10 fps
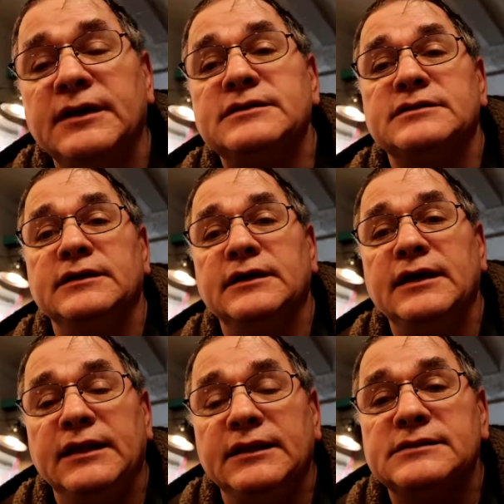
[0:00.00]
It
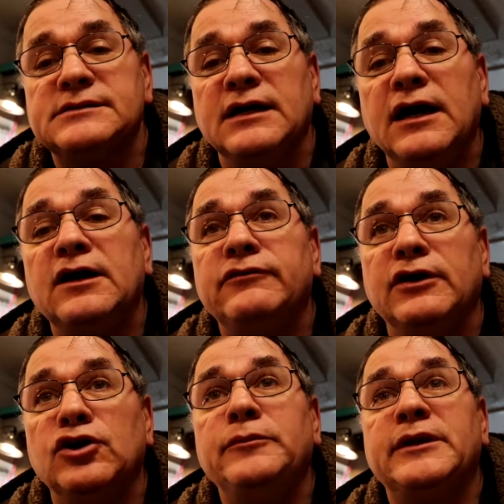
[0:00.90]
is of
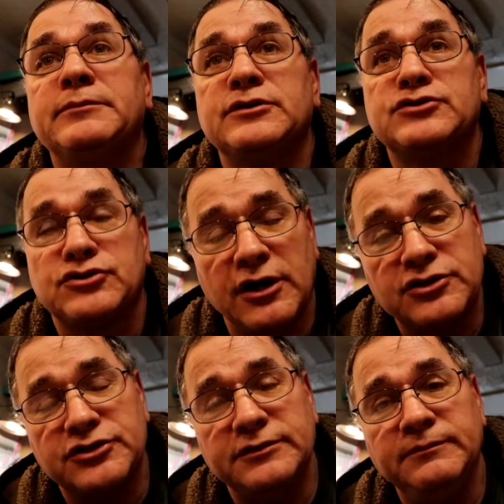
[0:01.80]
aluminum
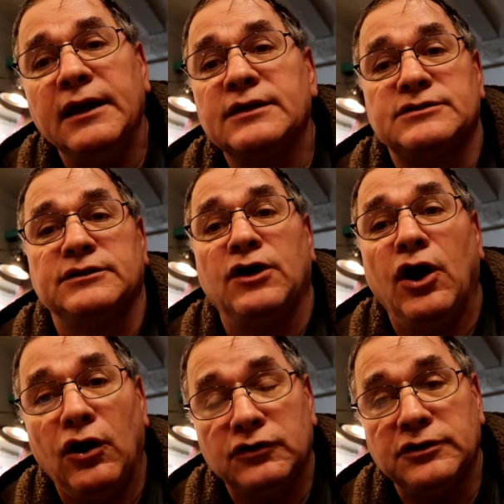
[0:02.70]
construction. It's an
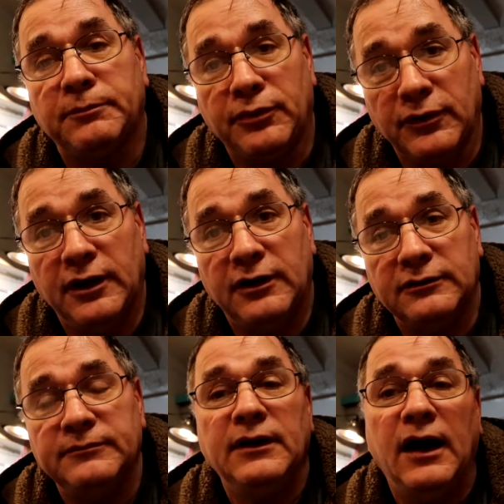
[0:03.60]
Alta Pro.
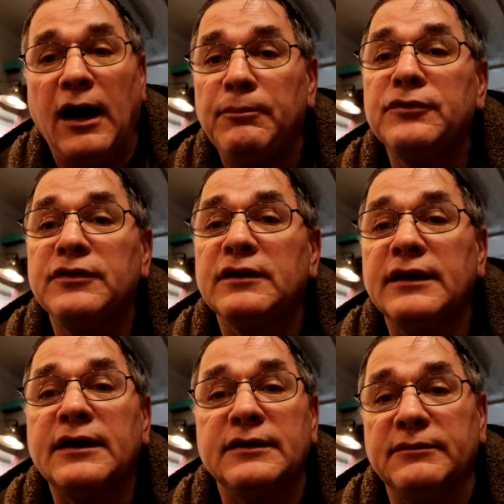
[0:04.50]
I'll put the
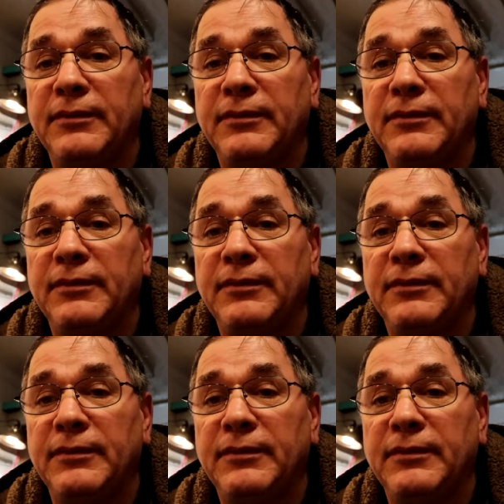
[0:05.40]
link at the